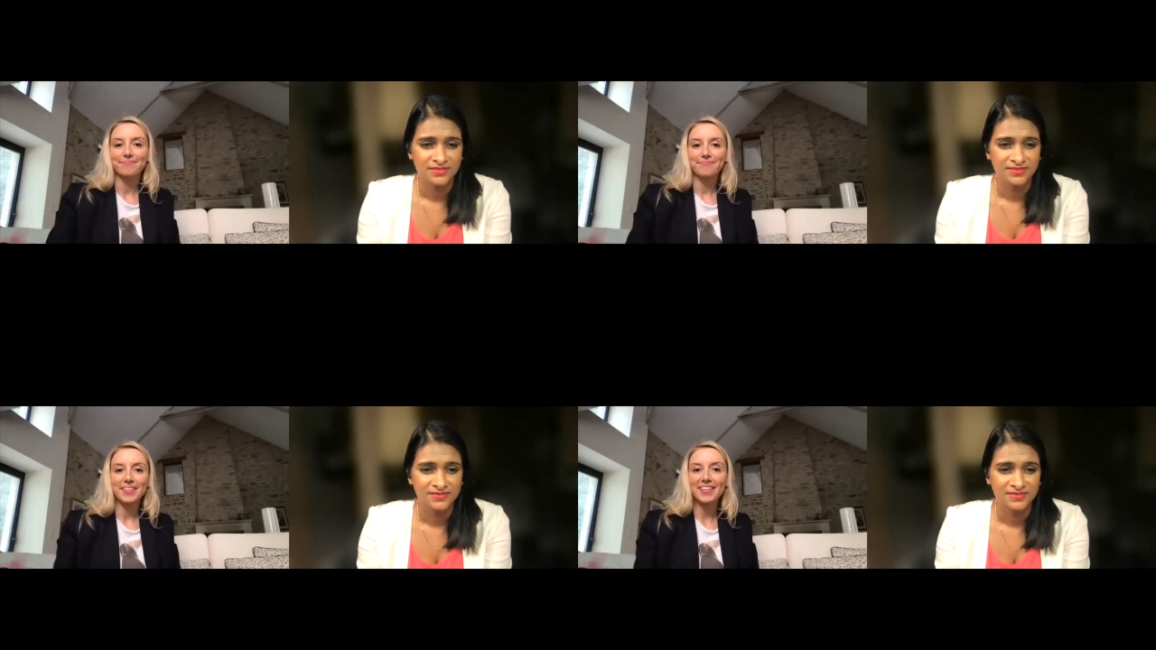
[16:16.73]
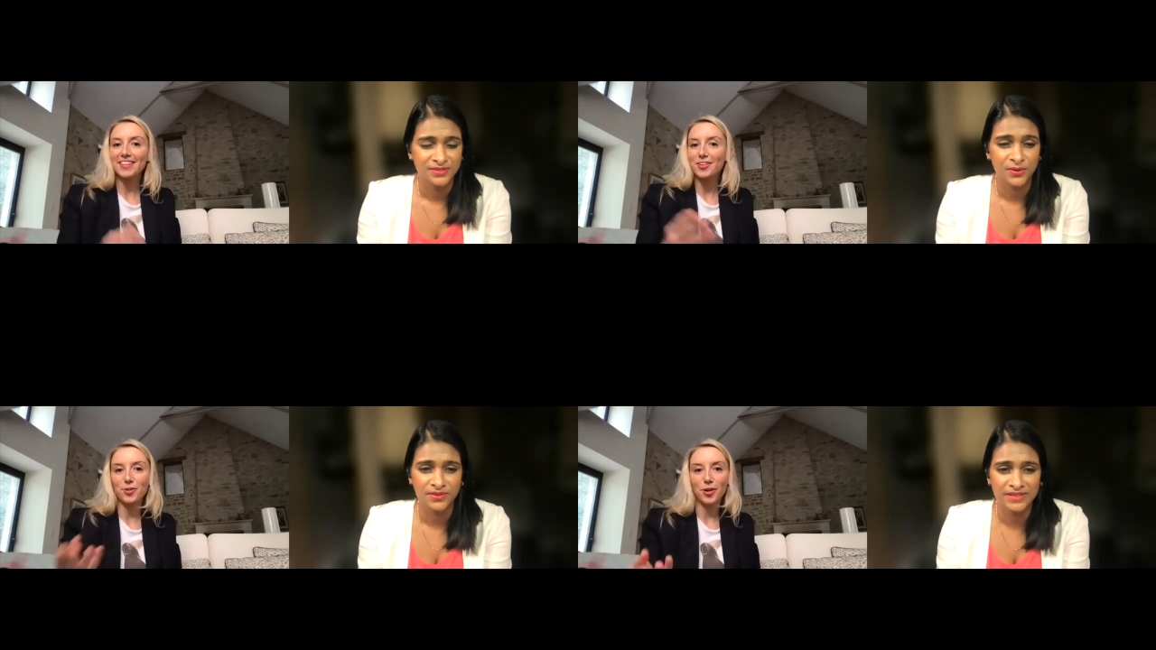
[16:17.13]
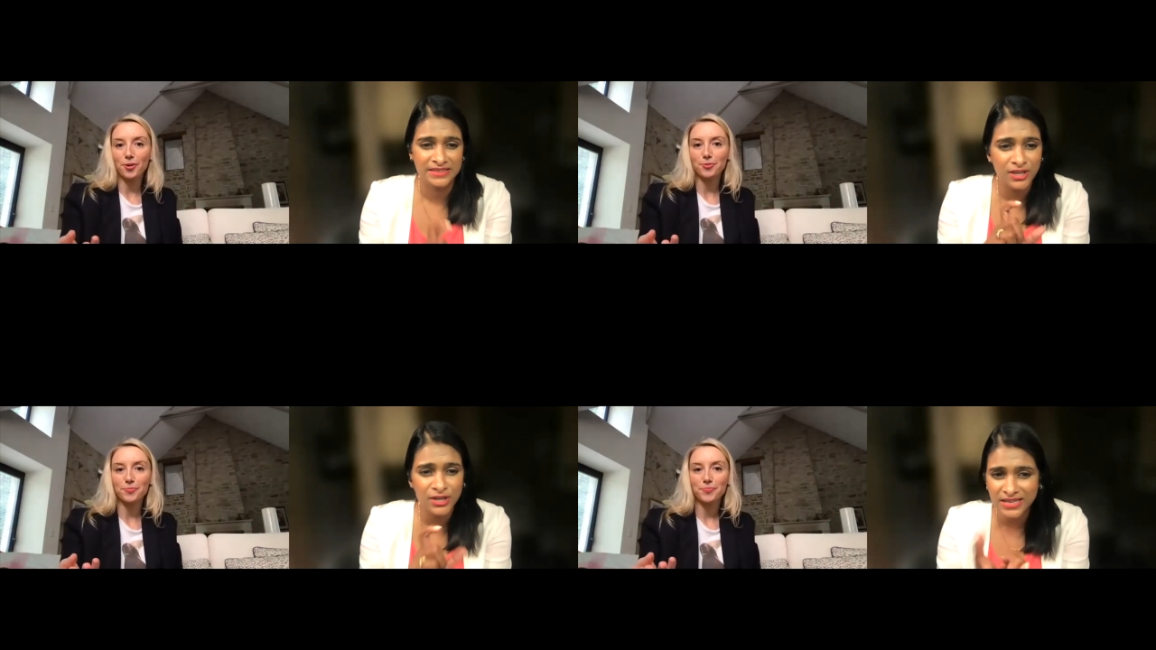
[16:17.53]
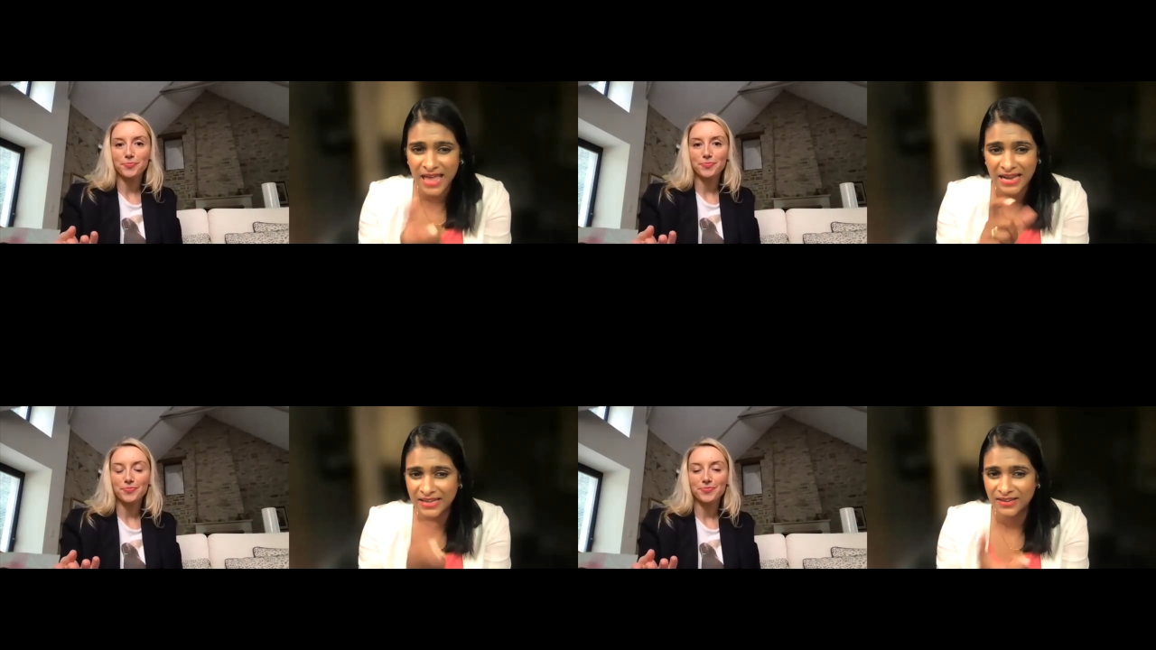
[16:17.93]
Speaker 1: And there you so go. look
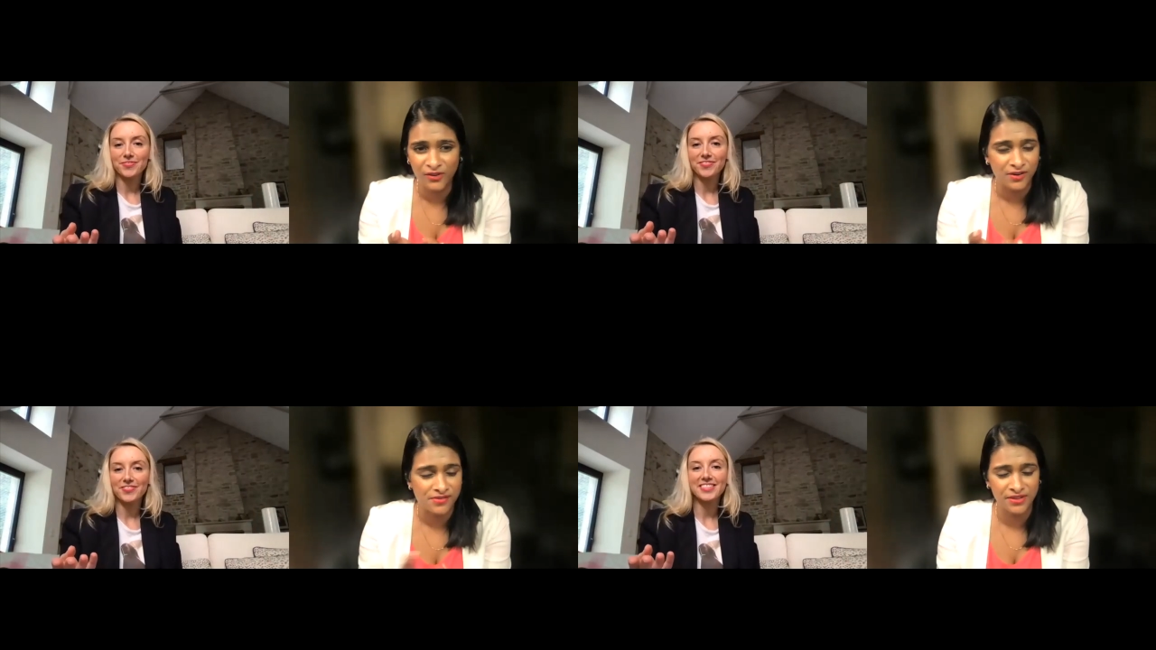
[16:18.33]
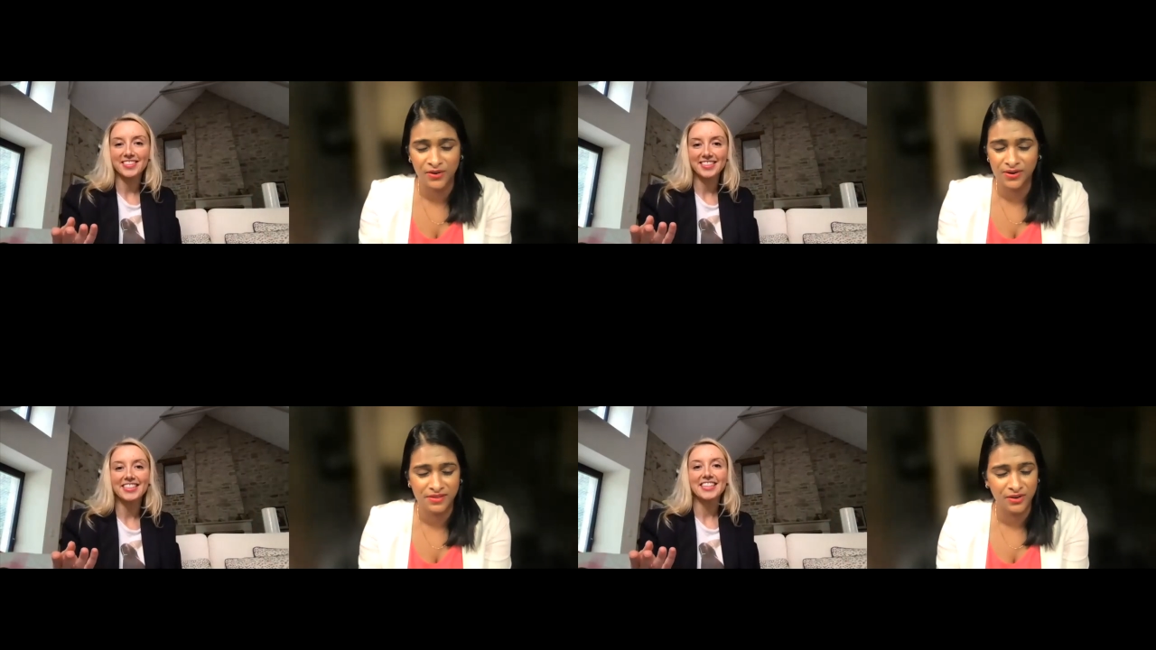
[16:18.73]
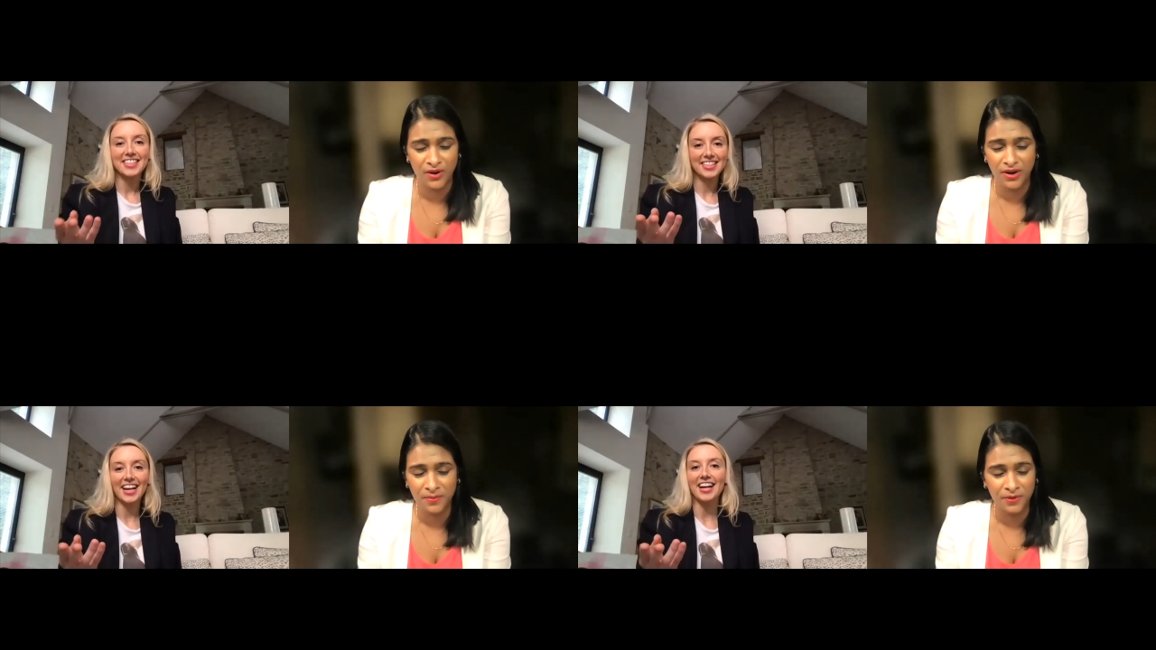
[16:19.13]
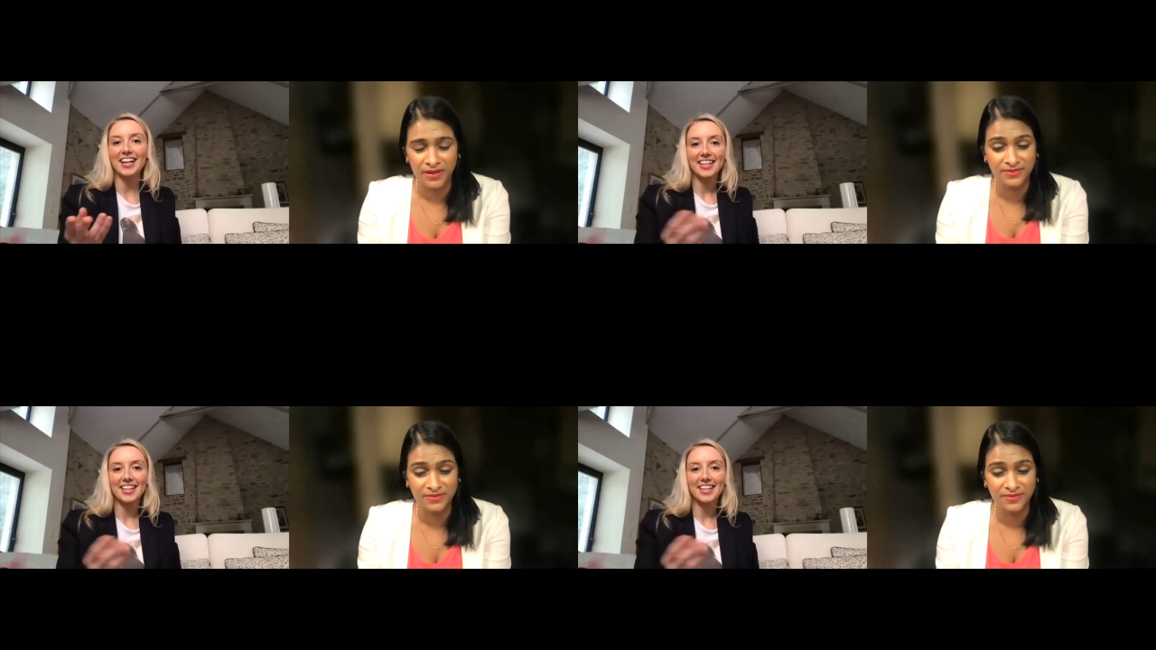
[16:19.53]
at that inverse. You know, it's incredible.